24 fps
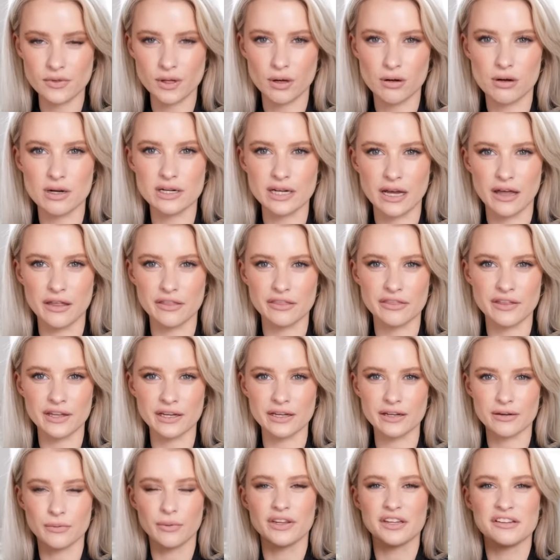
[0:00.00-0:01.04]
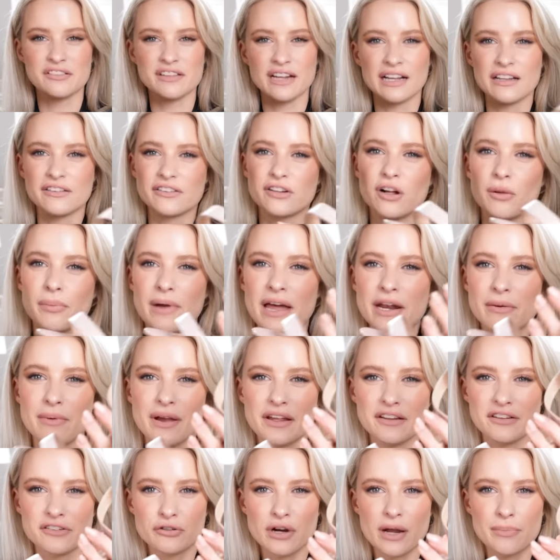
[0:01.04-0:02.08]
Oh, I can't think what this style's called, but
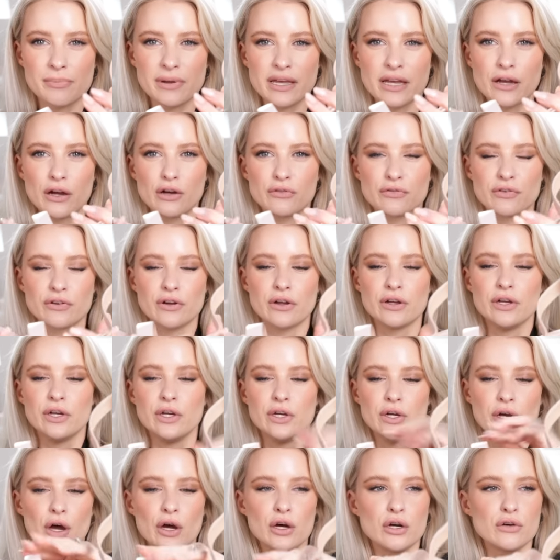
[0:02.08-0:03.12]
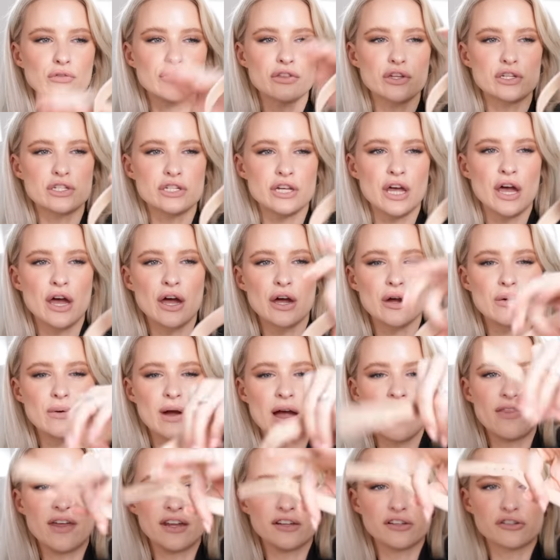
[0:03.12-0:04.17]
anyway, strappy over, over the toe
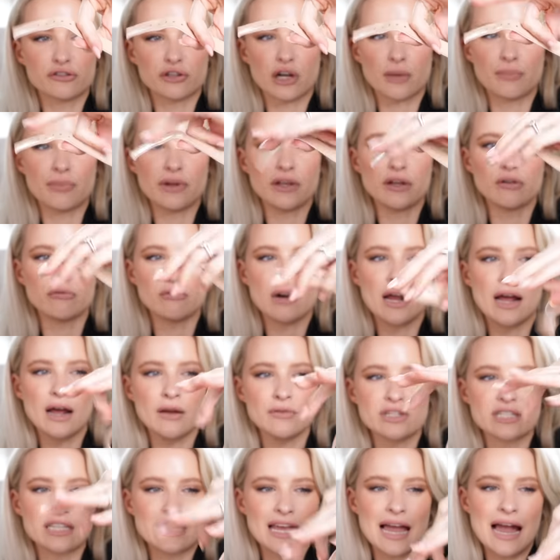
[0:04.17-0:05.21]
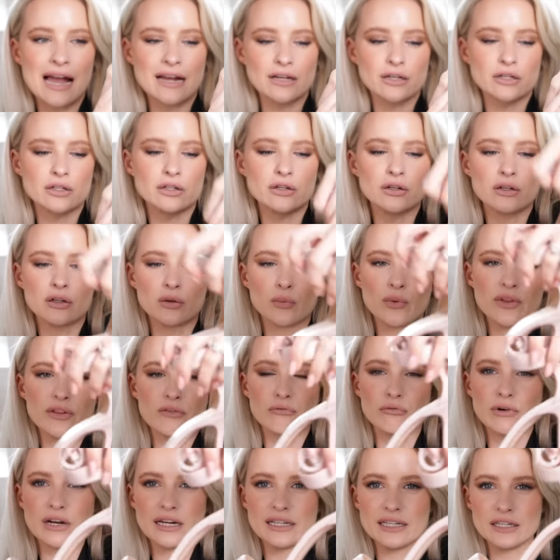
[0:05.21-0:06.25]
and then strappy around the ankle with a
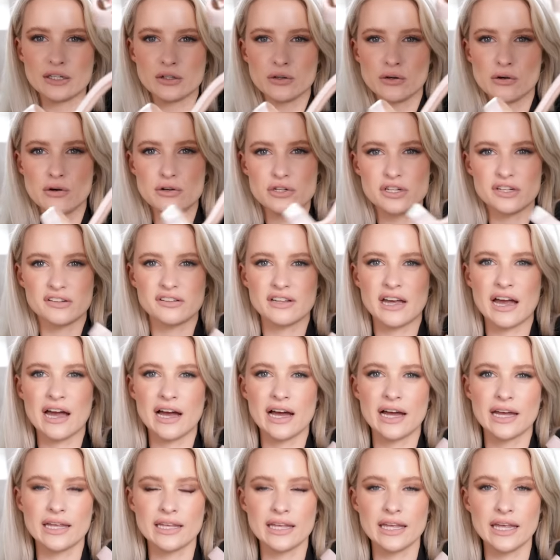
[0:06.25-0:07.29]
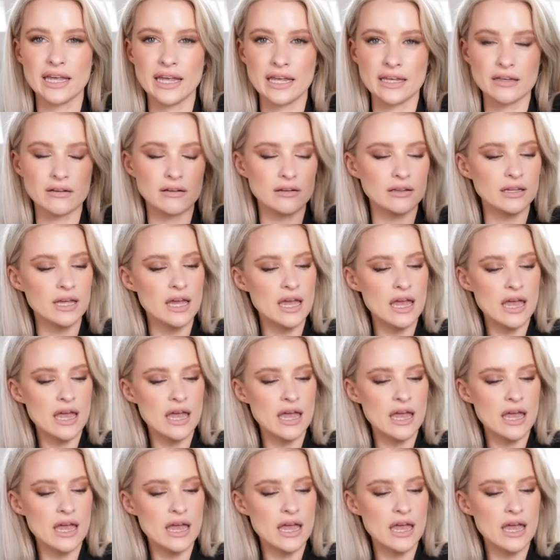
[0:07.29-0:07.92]
really gorgeous high heel.